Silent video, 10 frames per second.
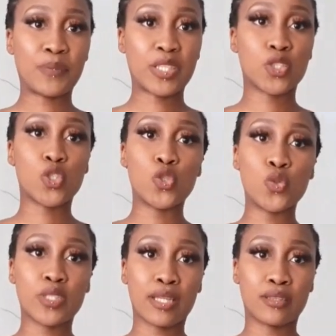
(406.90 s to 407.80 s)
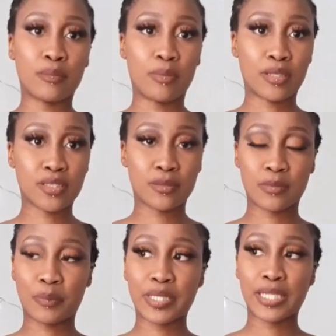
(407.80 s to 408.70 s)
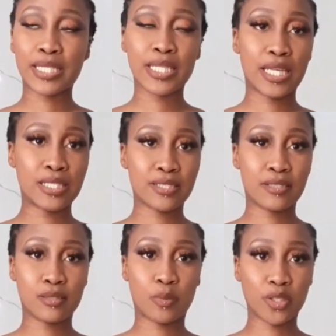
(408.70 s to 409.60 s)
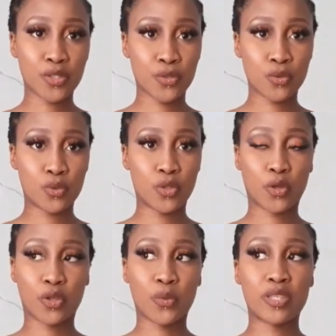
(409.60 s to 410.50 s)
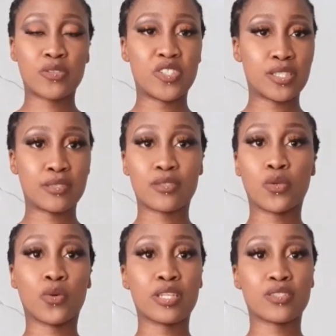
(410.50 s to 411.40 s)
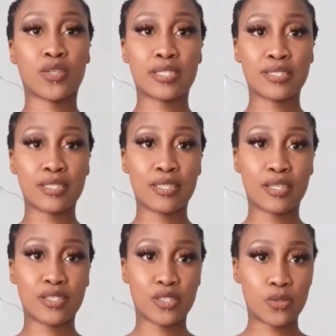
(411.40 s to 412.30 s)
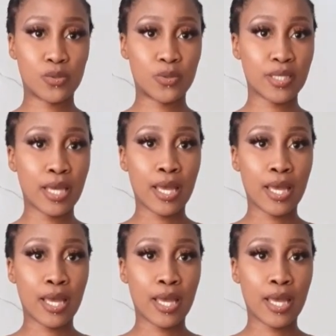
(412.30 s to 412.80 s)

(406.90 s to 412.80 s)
it's loose at the bottom, but nonetheless, it's a bodysuit. You're gonna wear your jeans. No one is gonna see that it's loose.